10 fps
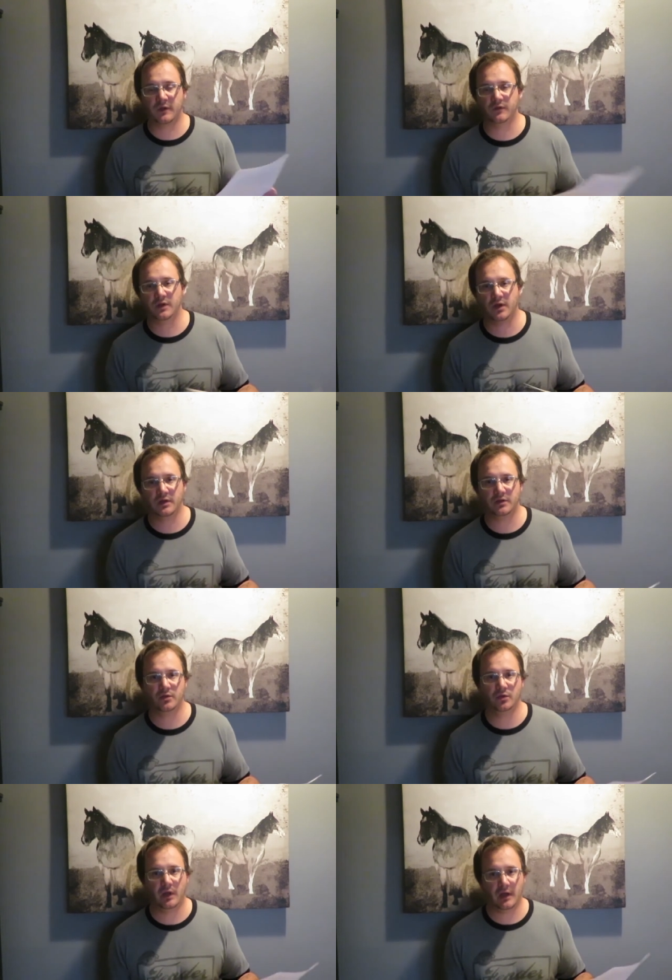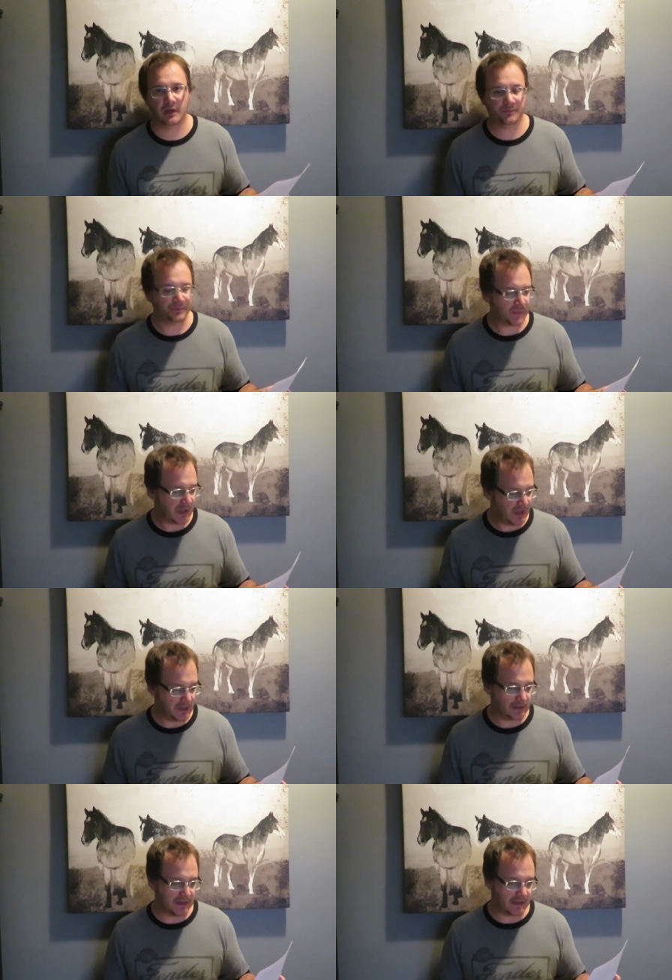Definitely not to um,
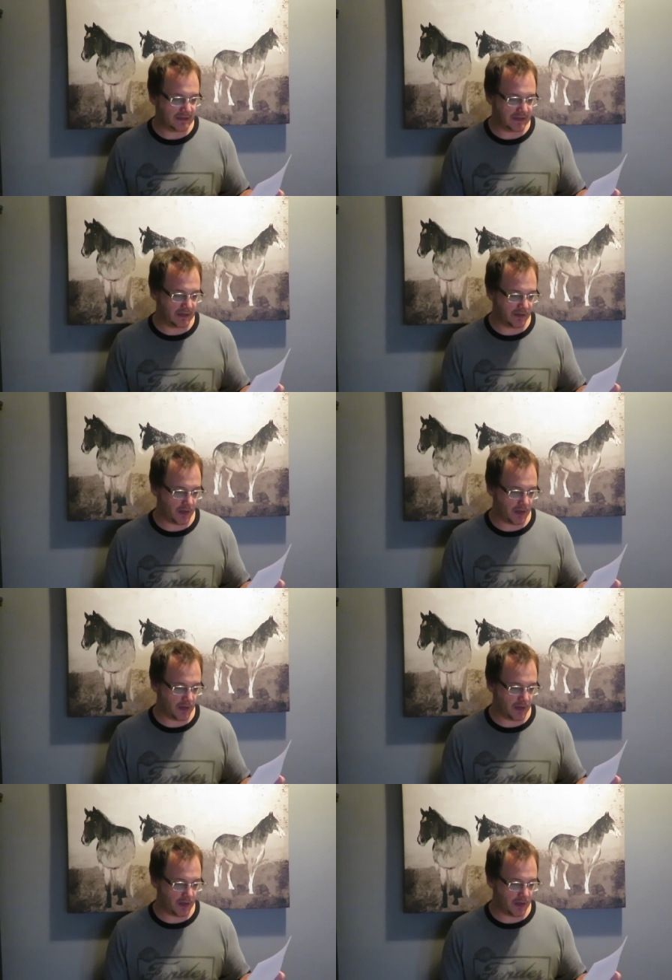hit that uh,